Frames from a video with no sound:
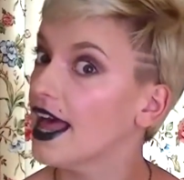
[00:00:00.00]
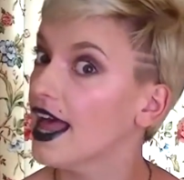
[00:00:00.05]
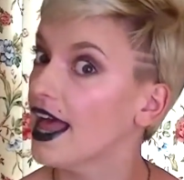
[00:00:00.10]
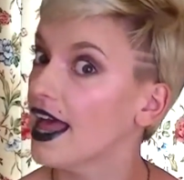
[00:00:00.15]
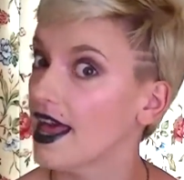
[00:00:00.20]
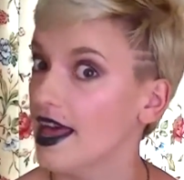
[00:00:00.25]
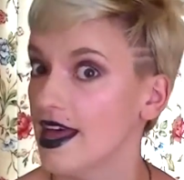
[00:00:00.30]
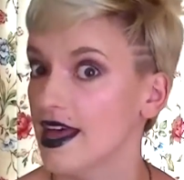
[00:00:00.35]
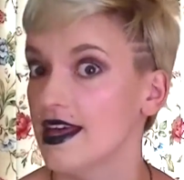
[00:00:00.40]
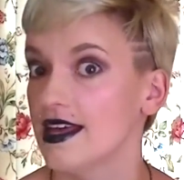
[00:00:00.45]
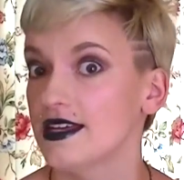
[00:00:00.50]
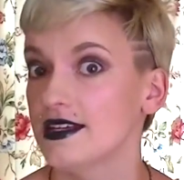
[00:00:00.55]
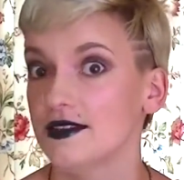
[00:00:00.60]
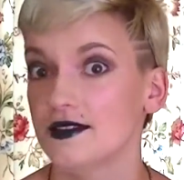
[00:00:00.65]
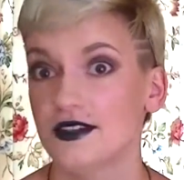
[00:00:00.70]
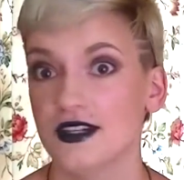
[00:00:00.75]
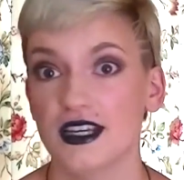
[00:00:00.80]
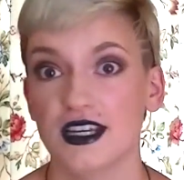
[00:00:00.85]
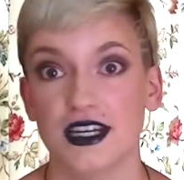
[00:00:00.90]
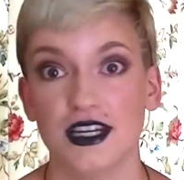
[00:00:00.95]

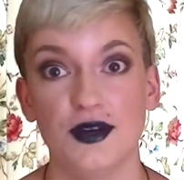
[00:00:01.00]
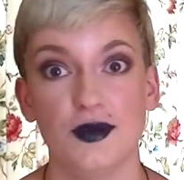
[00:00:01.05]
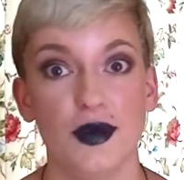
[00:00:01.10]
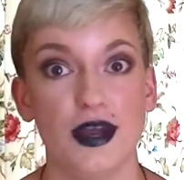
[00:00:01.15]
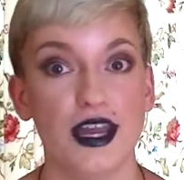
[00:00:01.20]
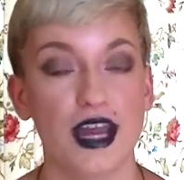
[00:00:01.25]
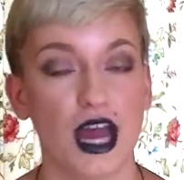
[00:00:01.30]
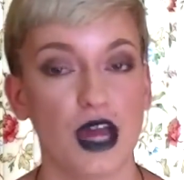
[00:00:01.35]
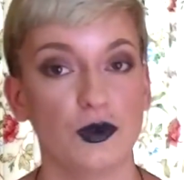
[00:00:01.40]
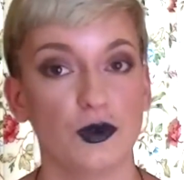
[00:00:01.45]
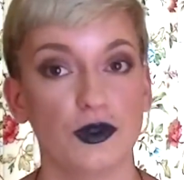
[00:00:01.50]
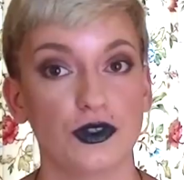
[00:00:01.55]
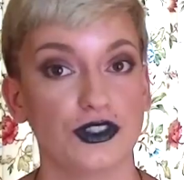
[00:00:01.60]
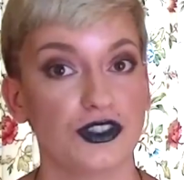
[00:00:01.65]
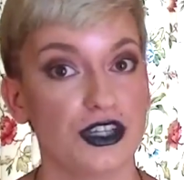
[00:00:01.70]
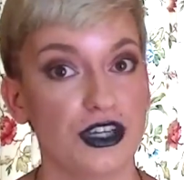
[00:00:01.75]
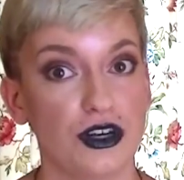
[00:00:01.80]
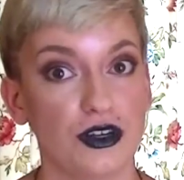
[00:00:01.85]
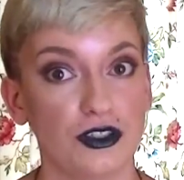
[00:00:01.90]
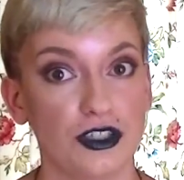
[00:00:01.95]
and anyway I will
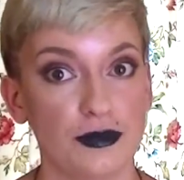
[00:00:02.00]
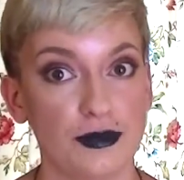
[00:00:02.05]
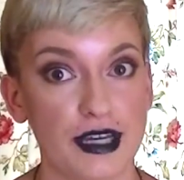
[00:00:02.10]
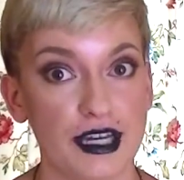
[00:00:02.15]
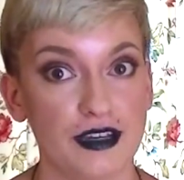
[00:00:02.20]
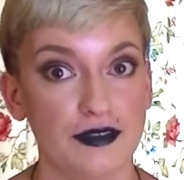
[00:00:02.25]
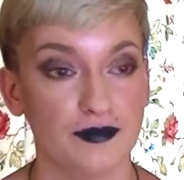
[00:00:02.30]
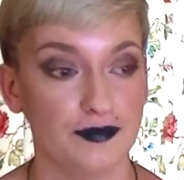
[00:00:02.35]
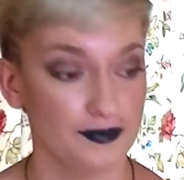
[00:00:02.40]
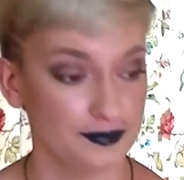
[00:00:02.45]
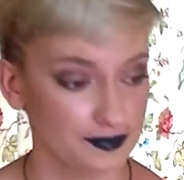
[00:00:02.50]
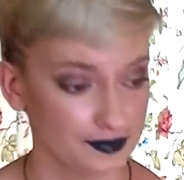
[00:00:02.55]
see y'all in a bit.